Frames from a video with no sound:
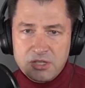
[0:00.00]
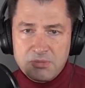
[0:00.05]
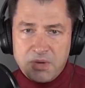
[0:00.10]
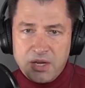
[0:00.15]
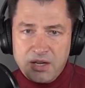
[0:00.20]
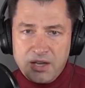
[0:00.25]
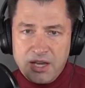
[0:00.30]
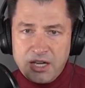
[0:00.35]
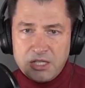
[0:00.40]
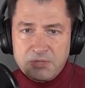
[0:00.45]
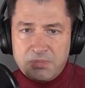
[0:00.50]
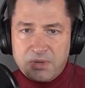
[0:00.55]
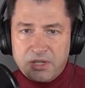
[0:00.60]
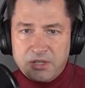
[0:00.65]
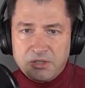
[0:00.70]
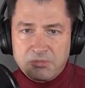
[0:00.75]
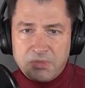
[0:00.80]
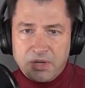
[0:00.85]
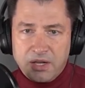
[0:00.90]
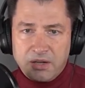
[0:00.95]
it may not have been
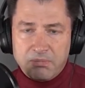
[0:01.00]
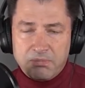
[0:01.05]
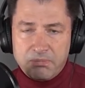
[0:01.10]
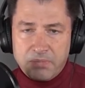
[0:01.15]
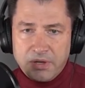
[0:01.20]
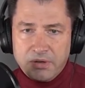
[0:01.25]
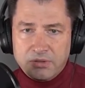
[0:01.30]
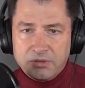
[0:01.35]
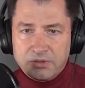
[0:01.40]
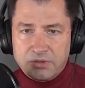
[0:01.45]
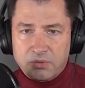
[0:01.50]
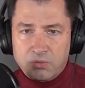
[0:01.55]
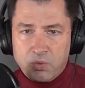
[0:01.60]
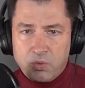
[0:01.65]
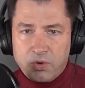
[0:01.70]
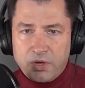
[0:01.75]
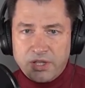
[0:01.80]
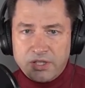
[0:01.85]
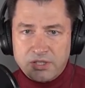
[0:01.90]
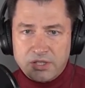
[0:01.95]
as many bells and
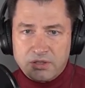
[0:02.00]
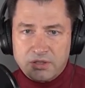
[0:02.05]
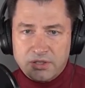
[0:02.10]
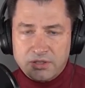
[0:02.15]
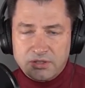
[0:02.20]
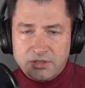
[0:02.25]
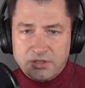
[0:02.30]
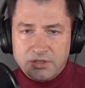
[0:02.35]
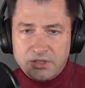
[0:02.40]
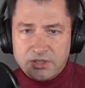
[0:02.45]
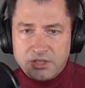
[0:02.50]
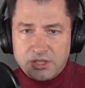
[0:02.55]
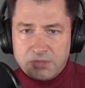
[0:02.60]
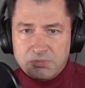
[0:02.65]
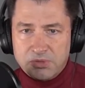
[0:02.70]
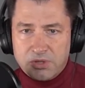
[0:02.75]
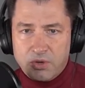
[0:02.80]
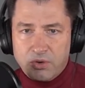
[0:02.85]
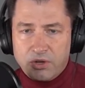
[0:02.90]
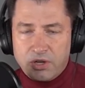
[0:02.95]
warnings and
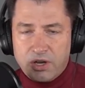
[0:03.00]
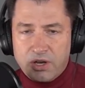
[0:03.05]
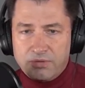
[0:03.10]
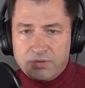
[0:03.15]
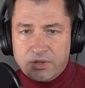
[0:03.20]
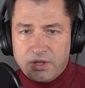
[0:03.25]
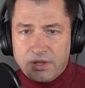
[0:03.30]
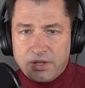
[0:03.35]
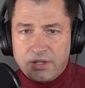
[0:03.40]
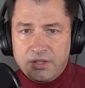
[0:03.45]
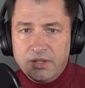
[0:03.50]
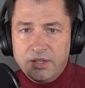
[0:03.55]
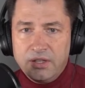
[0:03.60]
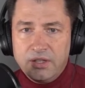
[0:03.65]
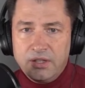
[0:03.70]
systems going offline.